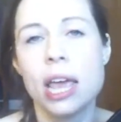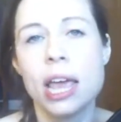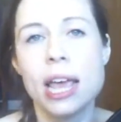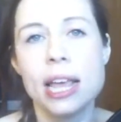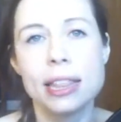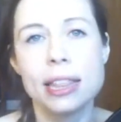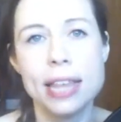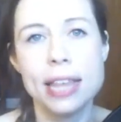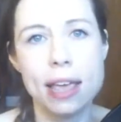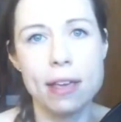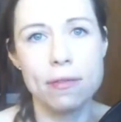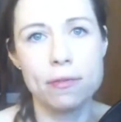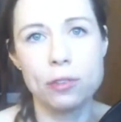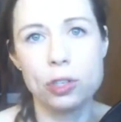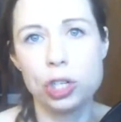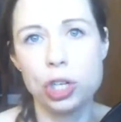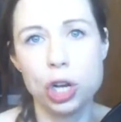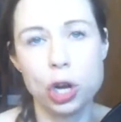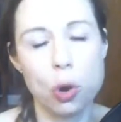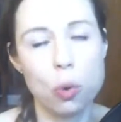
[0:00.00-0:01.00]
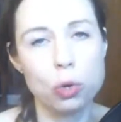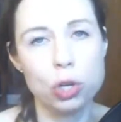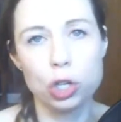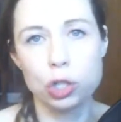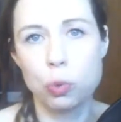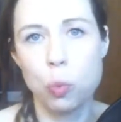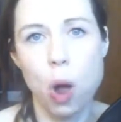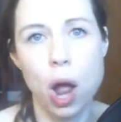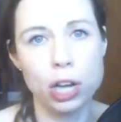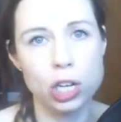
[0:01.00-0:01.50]
They've, you know, just
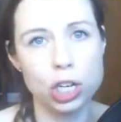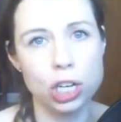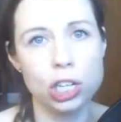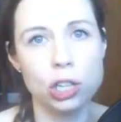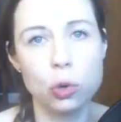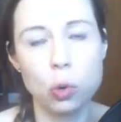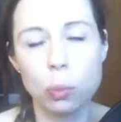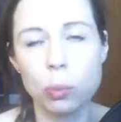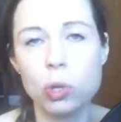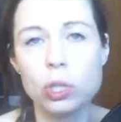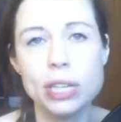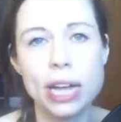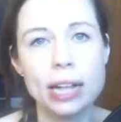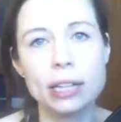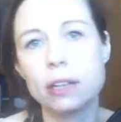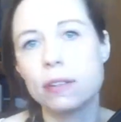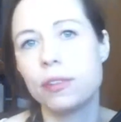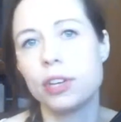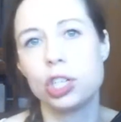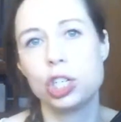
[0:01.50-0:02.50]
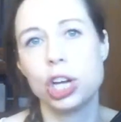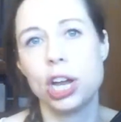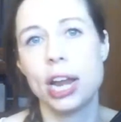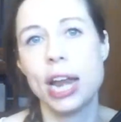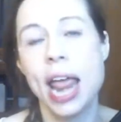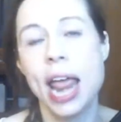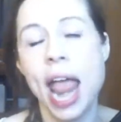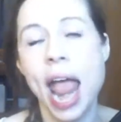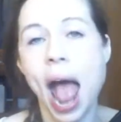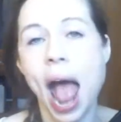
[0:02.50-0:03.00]
watching normal television.
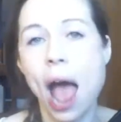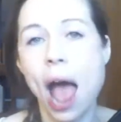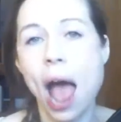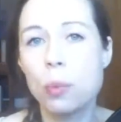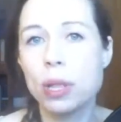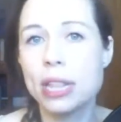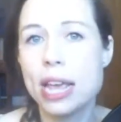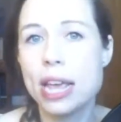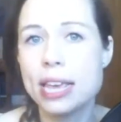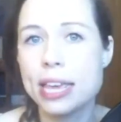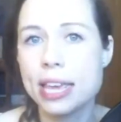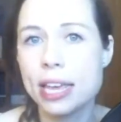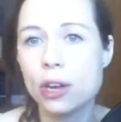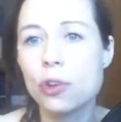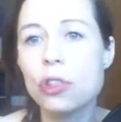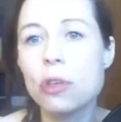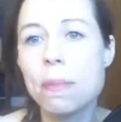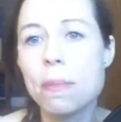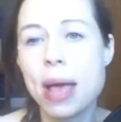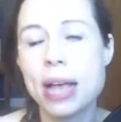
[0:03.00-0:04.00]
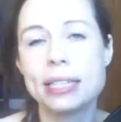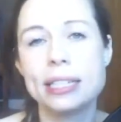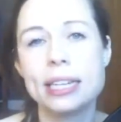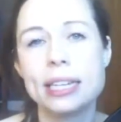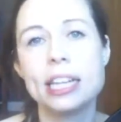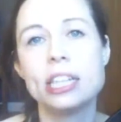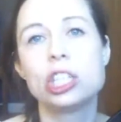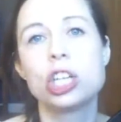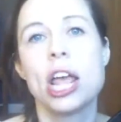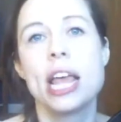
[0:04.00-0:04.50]
And when they hear the
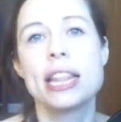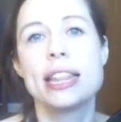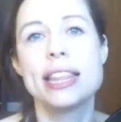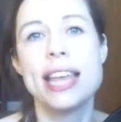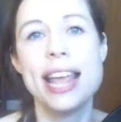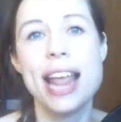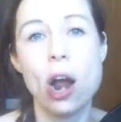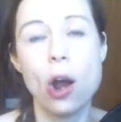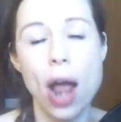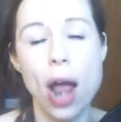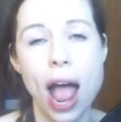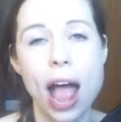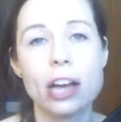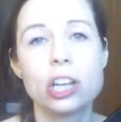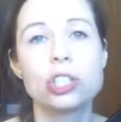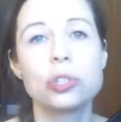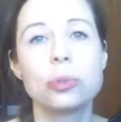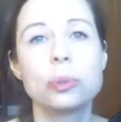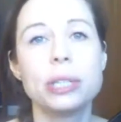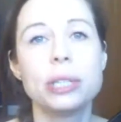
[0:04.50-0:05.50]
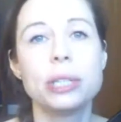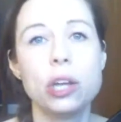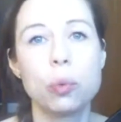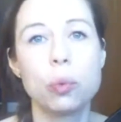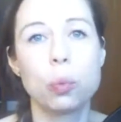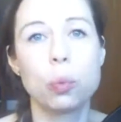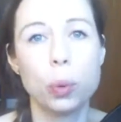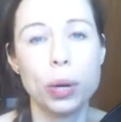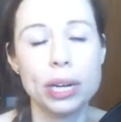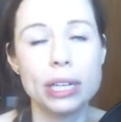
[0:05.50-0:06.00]
message, they are actually
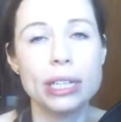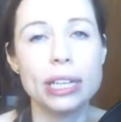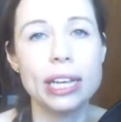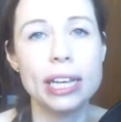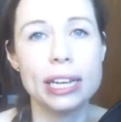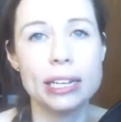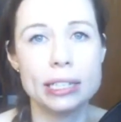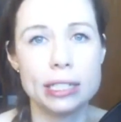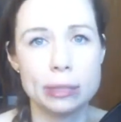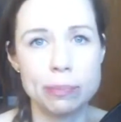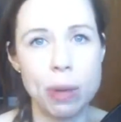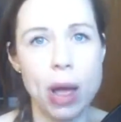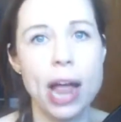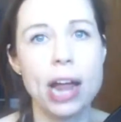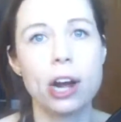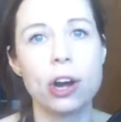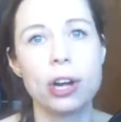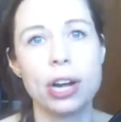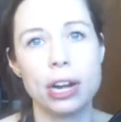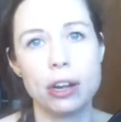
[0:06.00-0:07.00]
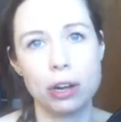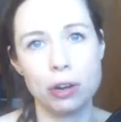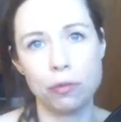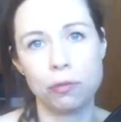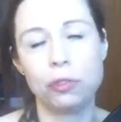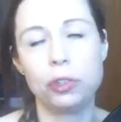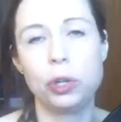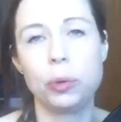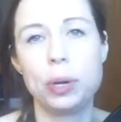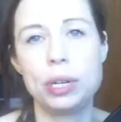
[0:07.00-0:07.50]
really inspired and
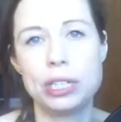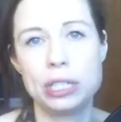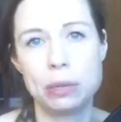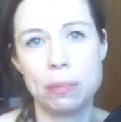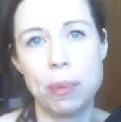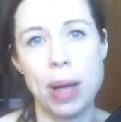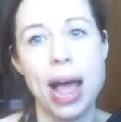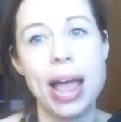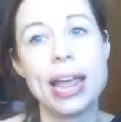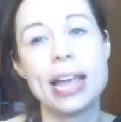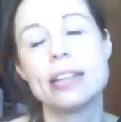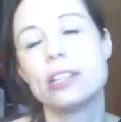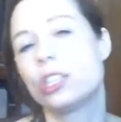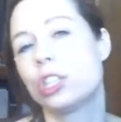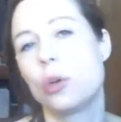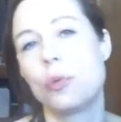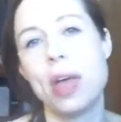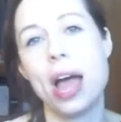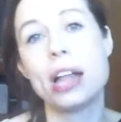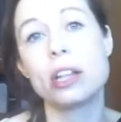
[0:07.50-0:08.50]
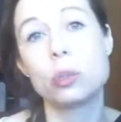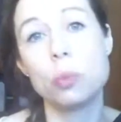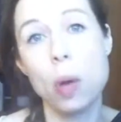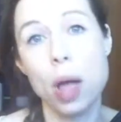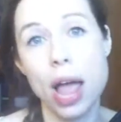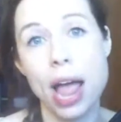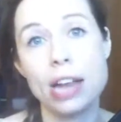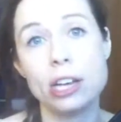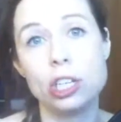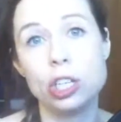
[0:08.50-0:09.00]
influenced by it. So that's why
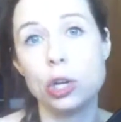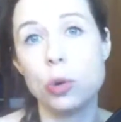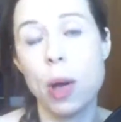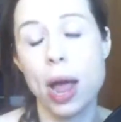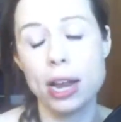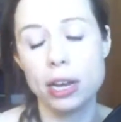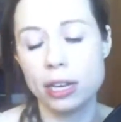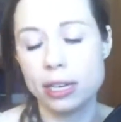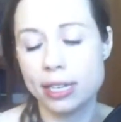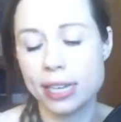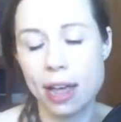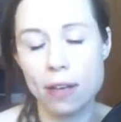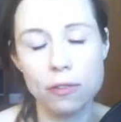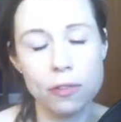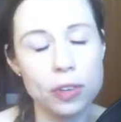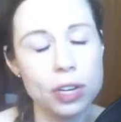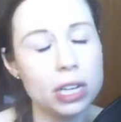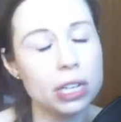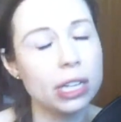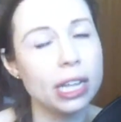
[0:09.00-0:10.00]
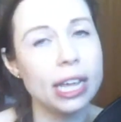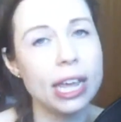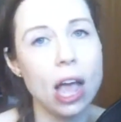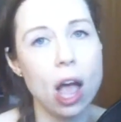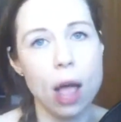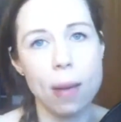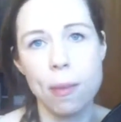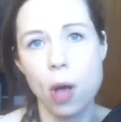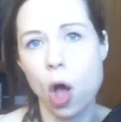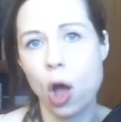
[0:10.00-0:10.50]
I definitely,
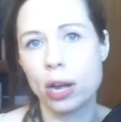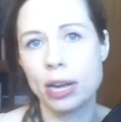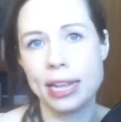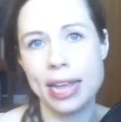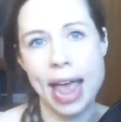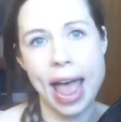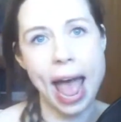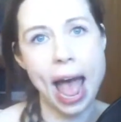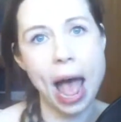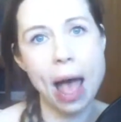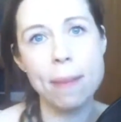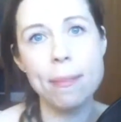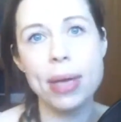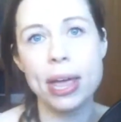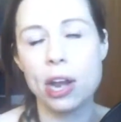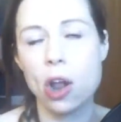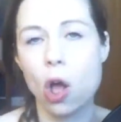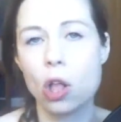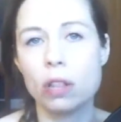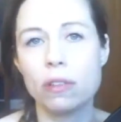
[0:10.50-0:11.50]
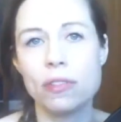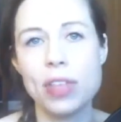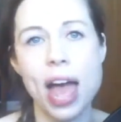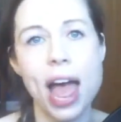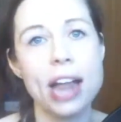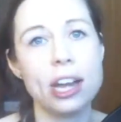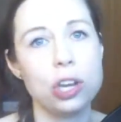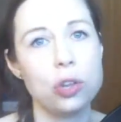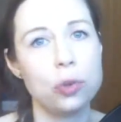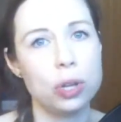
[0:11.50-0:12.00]
I'm on Gab and all of that.
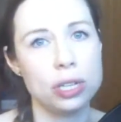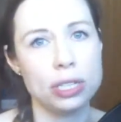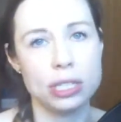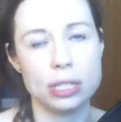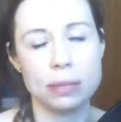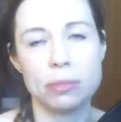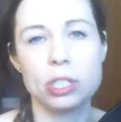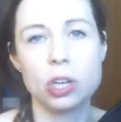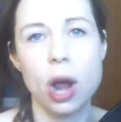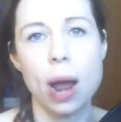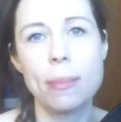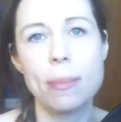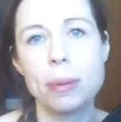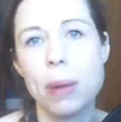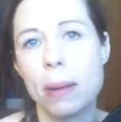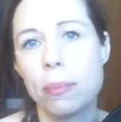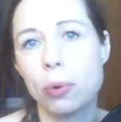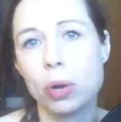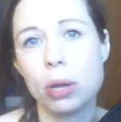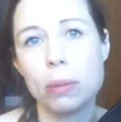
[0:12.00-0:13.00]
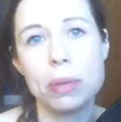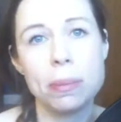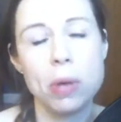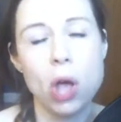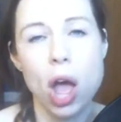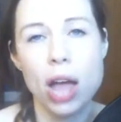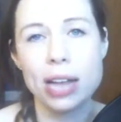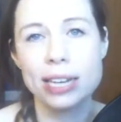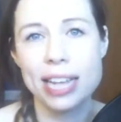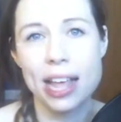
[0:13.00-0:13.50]
You can subscribe to my premium
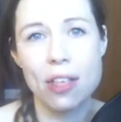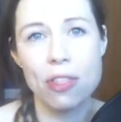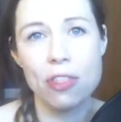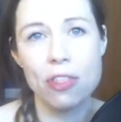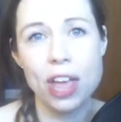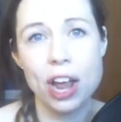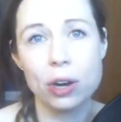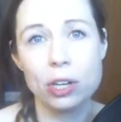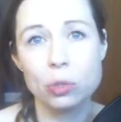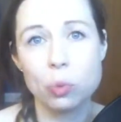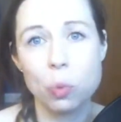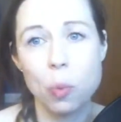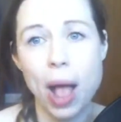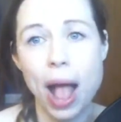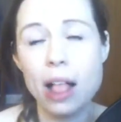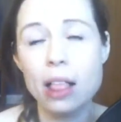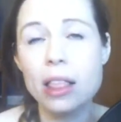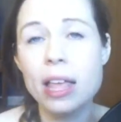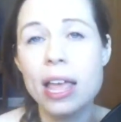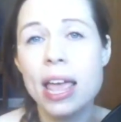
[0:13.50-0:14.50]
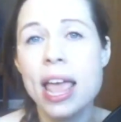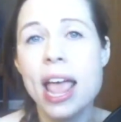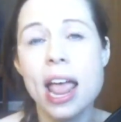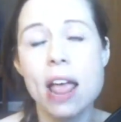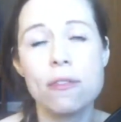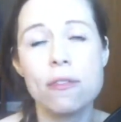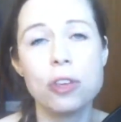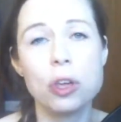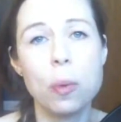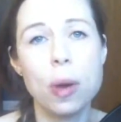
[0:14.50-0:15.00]
content there as well
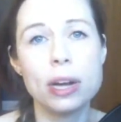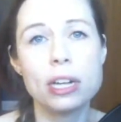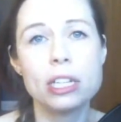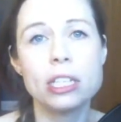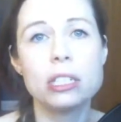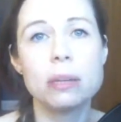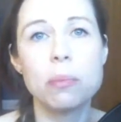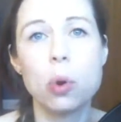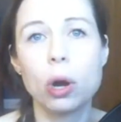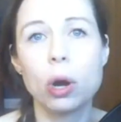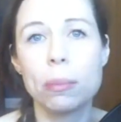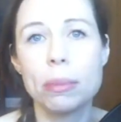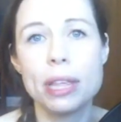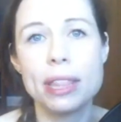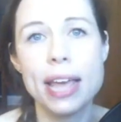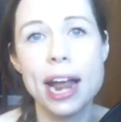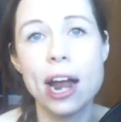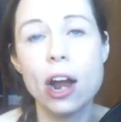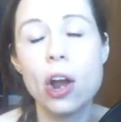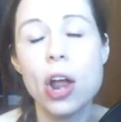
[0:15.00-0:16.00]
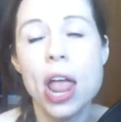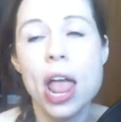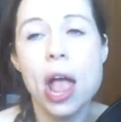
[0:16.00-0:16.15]
if you want to support me there.